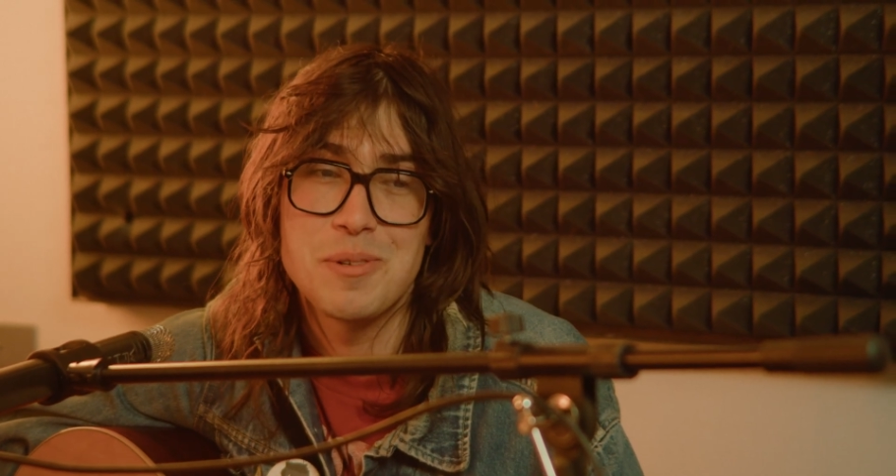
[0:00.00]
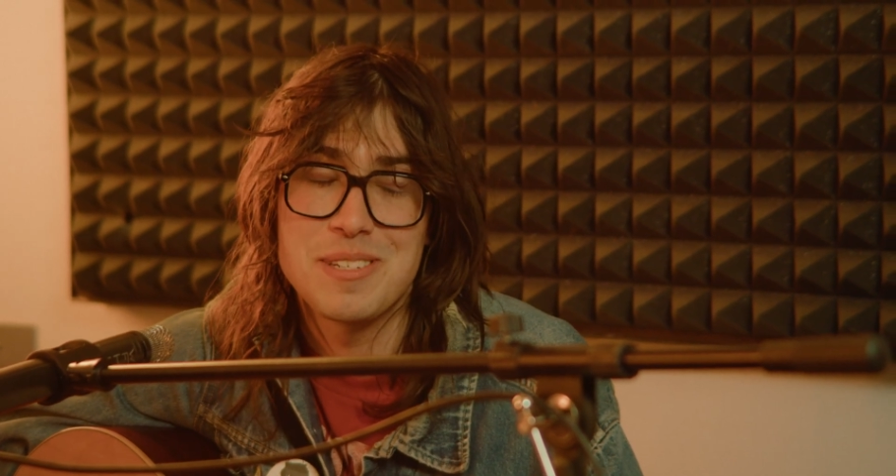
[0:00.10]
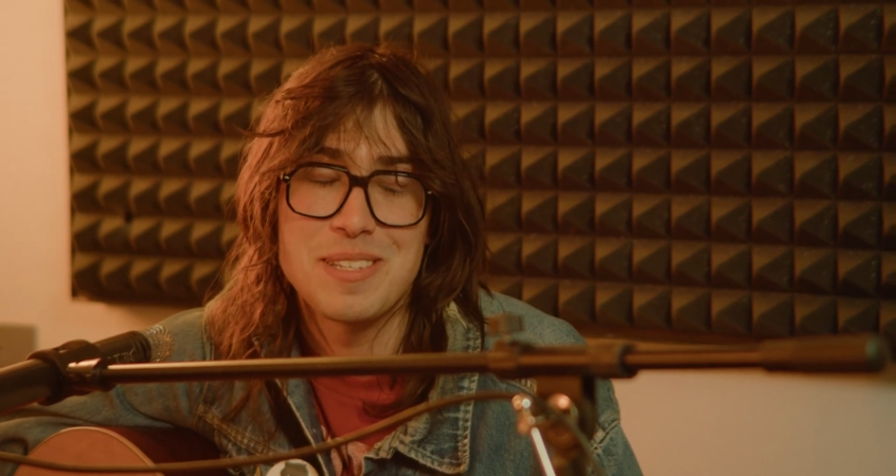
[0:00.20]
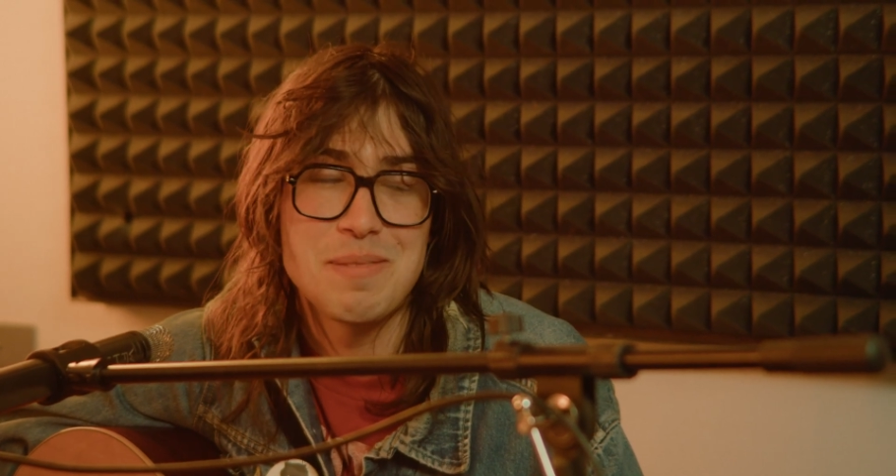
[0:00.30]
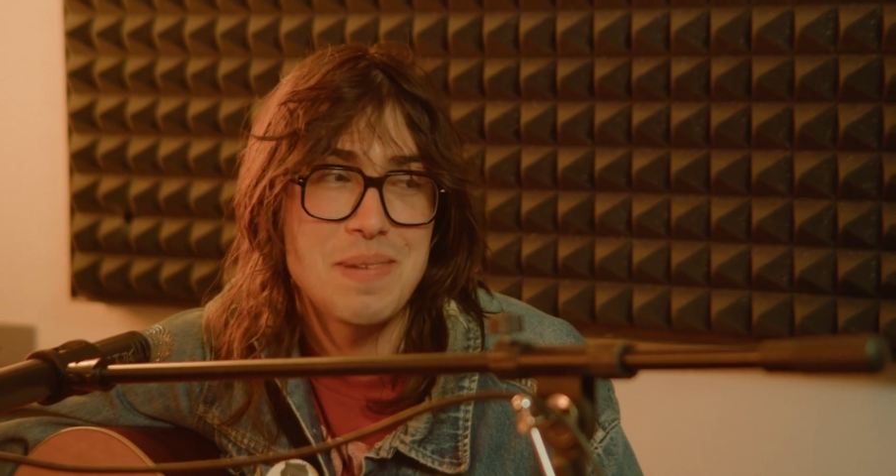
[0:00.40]

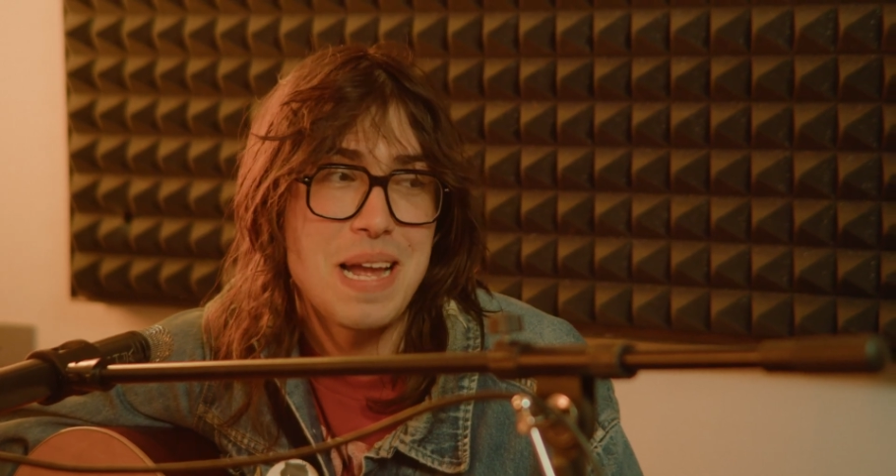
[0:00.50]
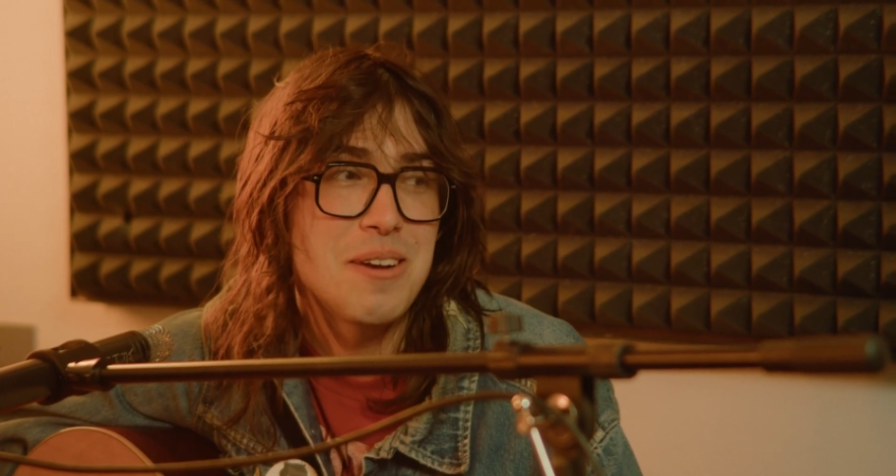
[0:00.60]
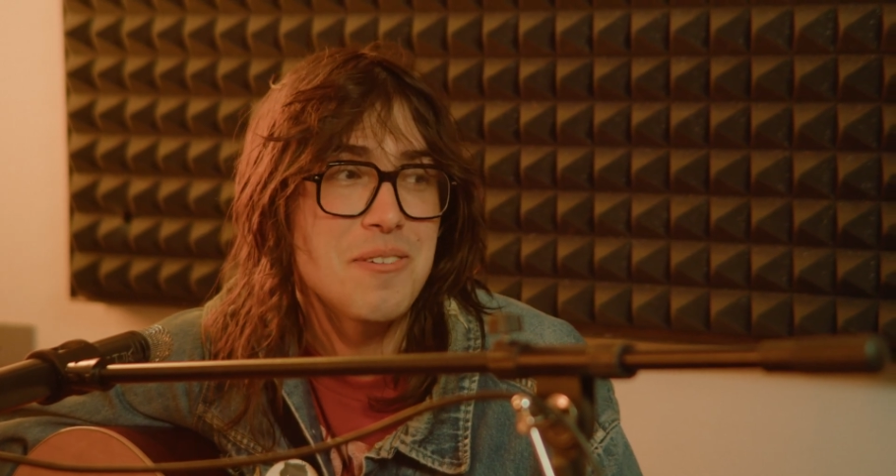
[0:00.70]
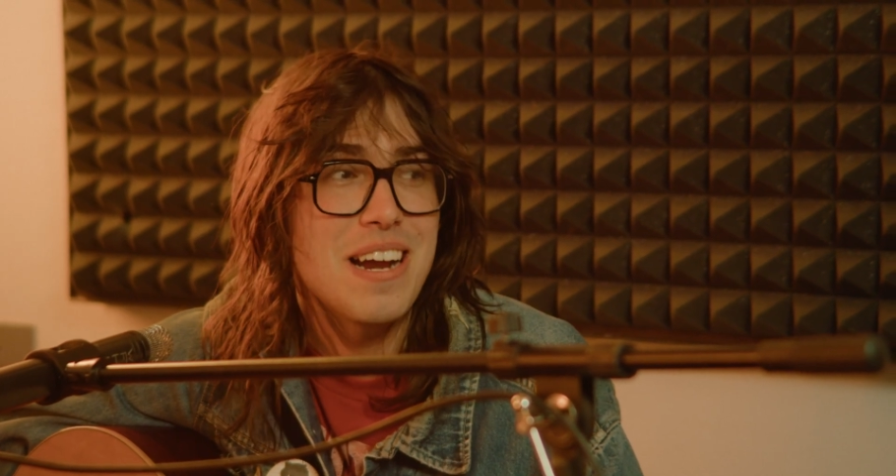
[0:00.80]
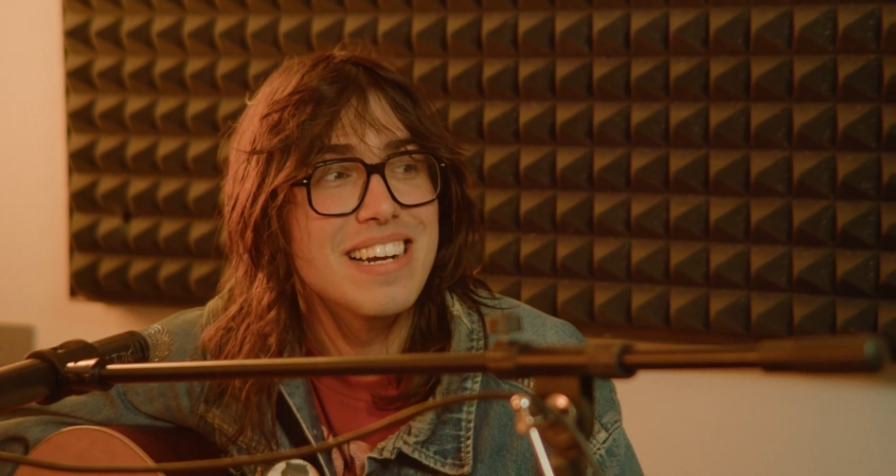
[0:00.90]
into the
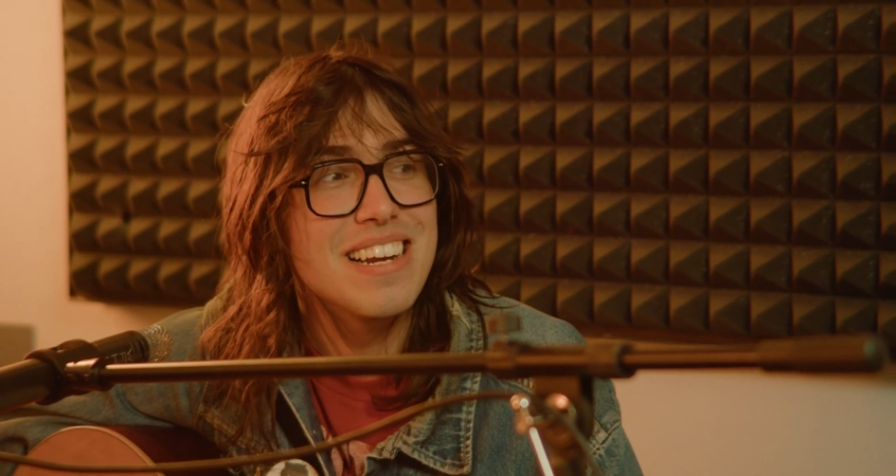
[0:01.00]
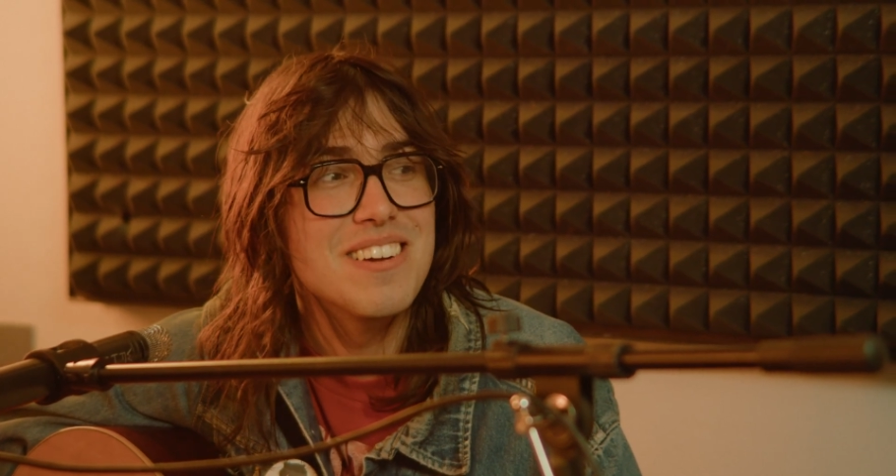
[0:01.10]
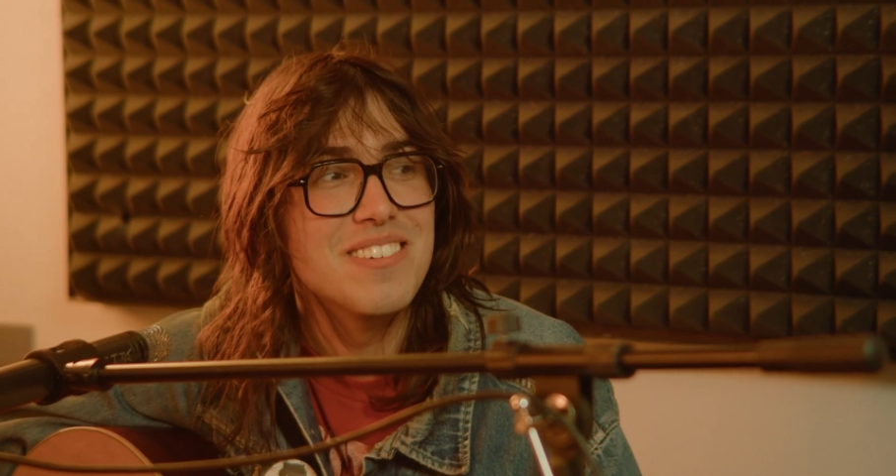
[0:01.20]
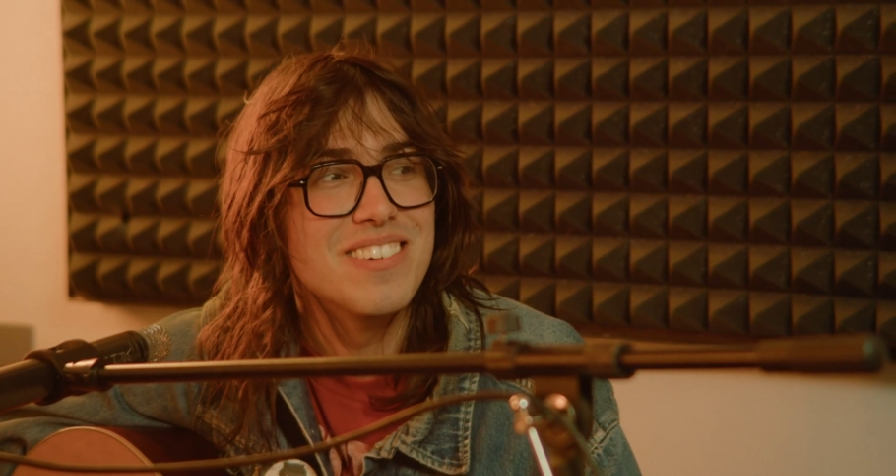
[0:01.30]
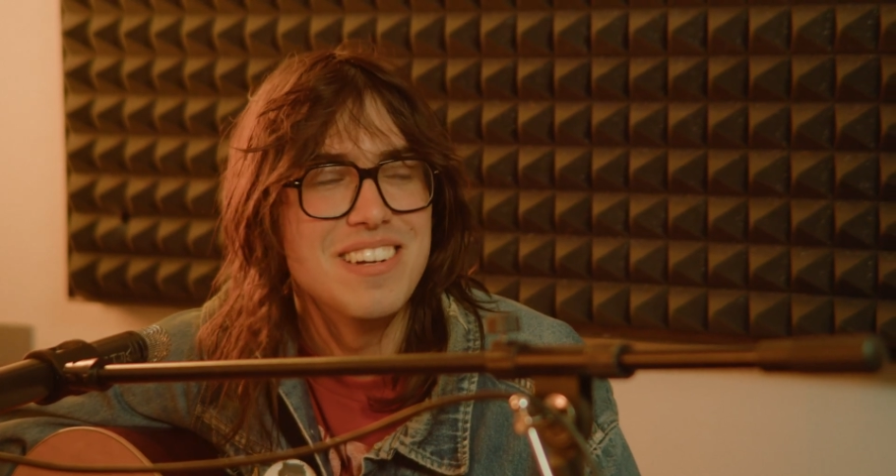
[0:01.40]
band right now.